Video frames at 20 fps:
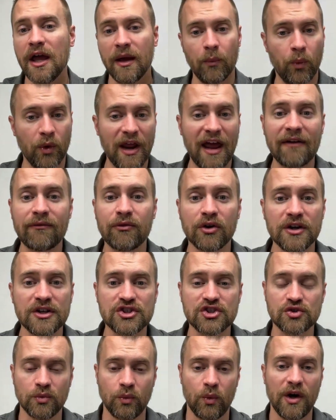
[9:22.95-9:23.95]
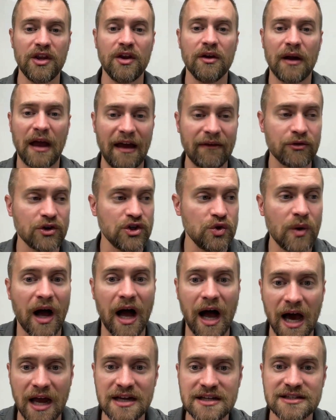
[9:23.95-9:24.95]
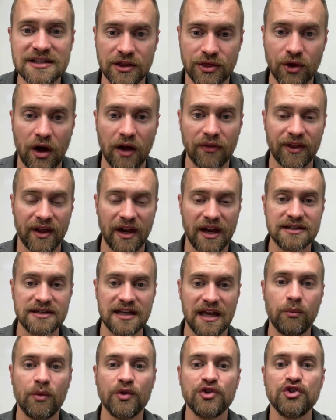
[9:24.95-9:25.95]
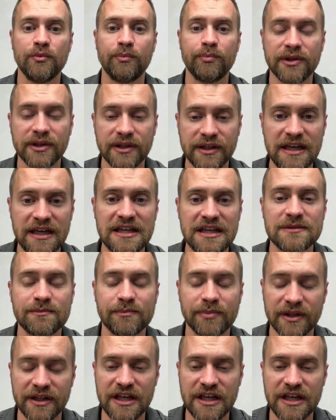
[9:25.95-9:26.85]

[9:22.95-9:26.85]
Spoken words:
whatever you honestly thought that I did. Would you please,